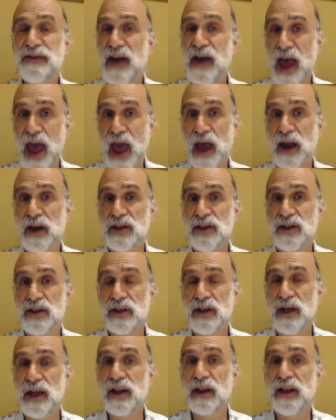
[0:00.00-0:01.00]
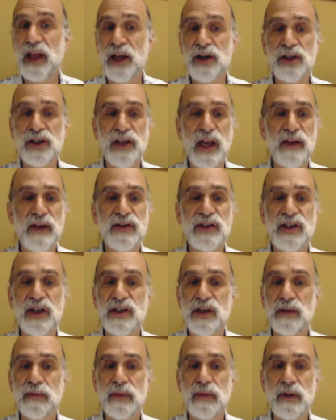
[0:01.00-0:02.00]
hacks in the legislative
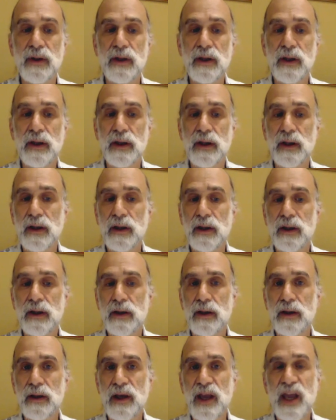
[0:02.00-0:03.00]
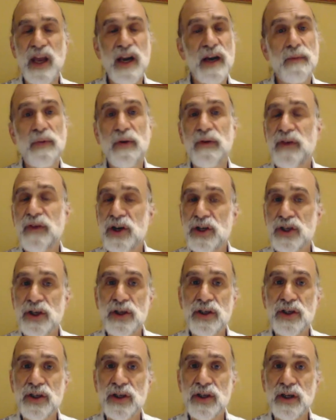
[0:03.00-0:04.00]
system. Hidden
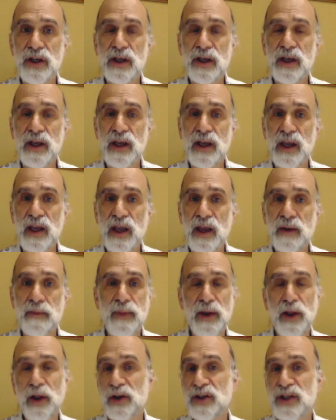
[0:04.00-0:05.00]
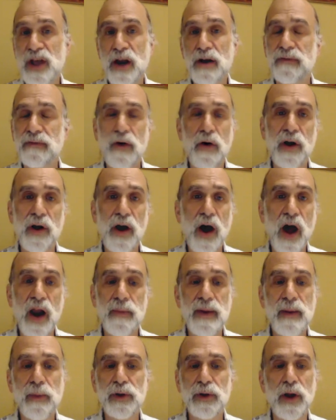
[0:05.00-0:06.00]
provisions in bills that are voted on
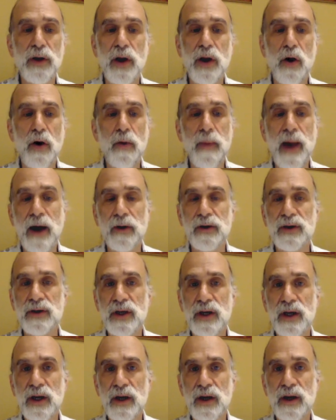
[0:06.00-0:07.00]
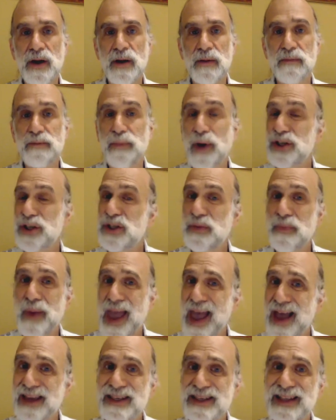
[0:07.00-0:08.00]
and people don't know about. Must
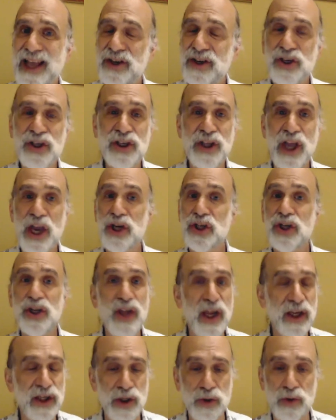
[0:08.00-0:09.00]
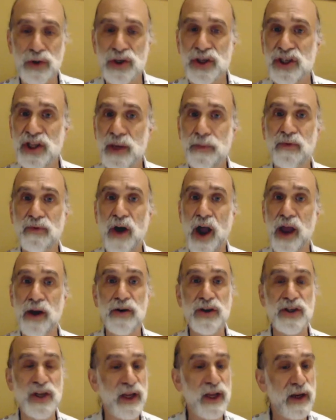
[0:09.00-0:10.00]
pass legislation that you can slip
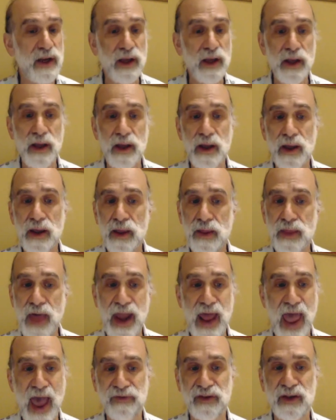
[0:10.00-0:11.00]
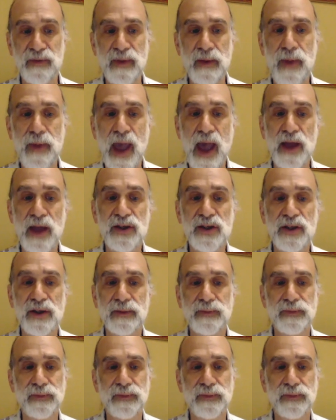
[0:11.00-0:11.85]
riders in that have to be passed.